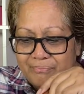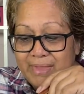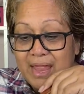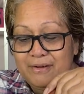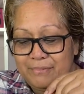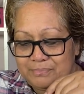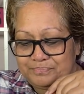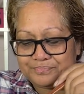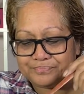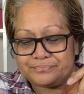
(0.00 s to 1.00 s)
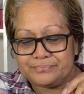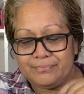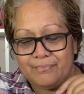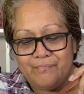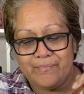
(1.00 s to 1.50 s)
Anyway,
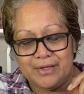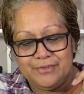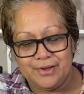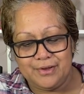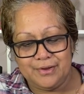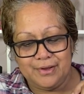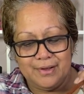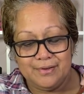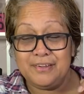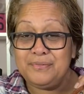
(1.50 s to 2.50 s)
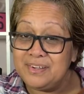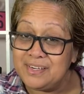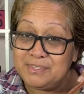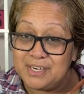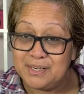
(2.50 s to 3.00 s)
so that's why
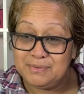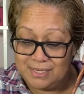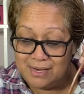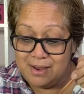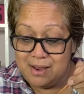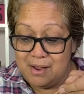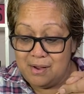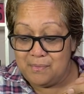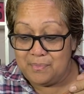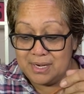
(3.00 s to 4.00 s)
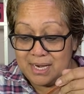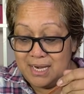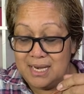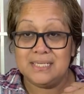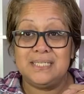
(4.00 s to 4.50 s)
sometimes when they
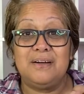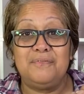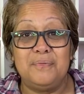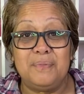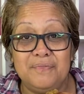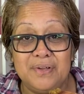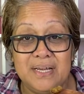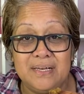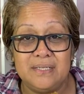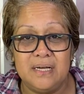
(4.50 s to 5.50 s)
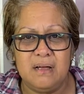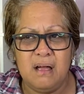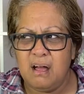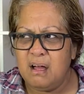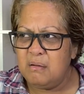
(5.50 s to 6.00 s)
hear stuff on my videos, they go,
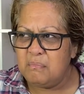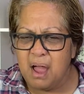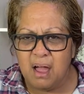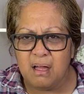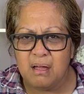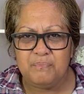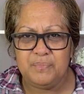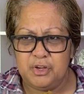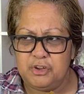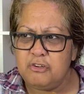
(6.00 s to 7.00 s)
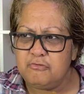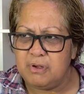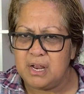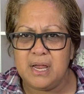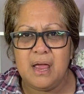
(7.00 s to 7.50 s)
Mom, did you
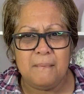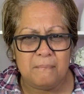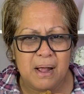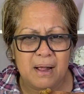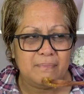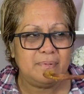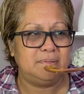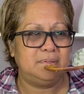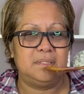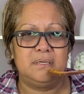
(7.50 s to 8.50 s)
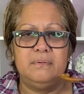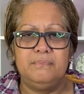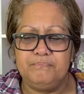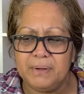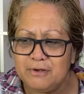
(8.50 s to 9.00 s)
really? Mom? And I go,
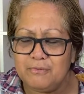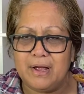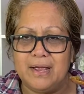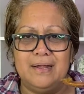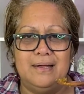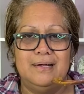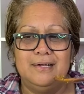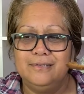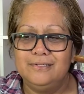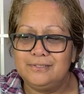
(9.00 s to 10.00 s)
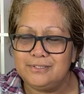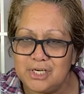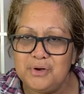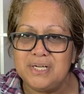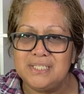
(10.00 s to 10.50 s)
be quiet.
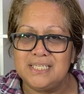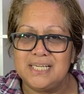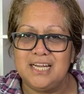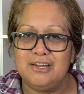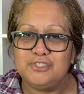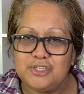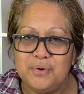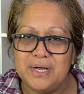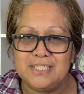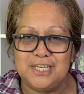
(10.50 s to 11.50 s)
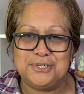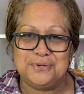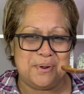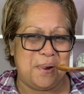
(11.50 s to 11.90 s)
Do as I say, not do as I do.